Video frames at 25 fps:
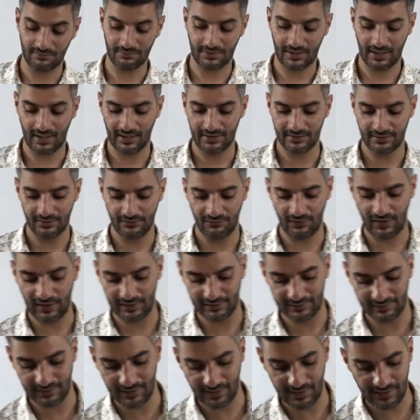kind of
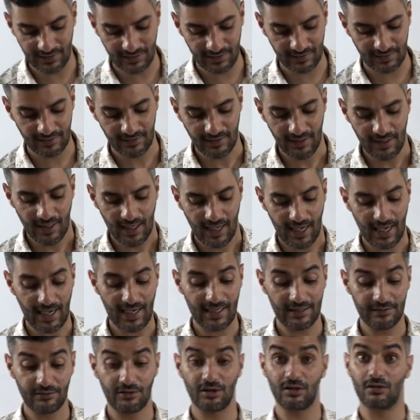idea,
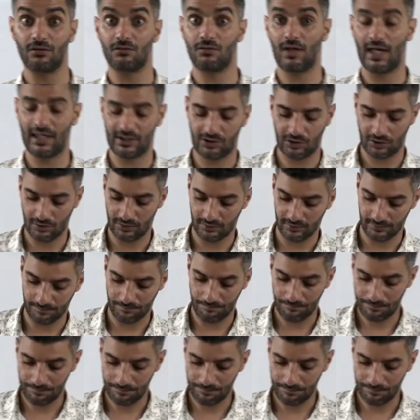and rational.